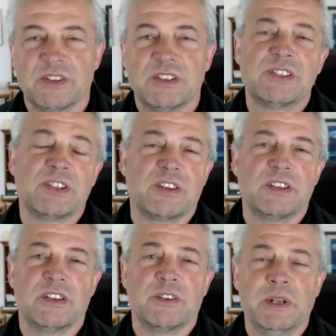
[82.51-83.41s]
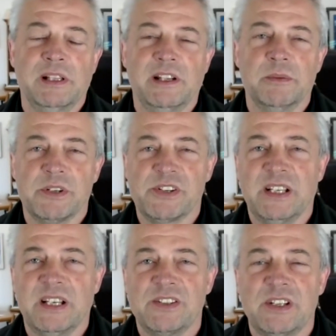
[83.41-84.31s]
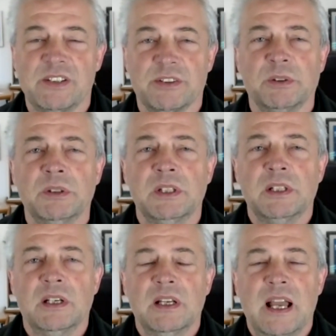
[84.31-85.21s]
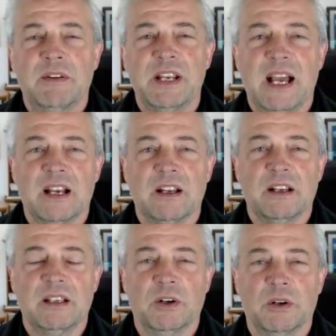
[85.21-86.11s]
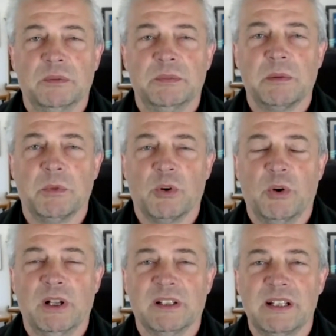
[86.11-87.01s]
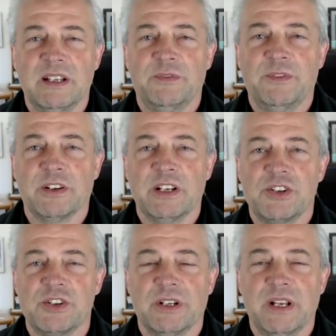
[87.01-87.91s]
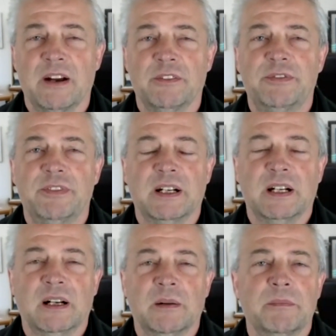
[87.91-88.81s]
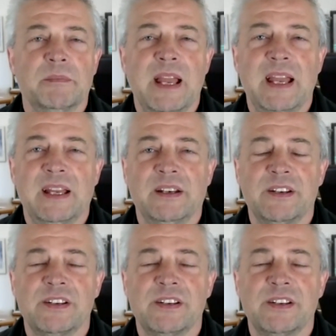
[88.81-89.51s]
So this is the 3-liter Mercedes diesel, having to add a little more oil than he figured he should have. And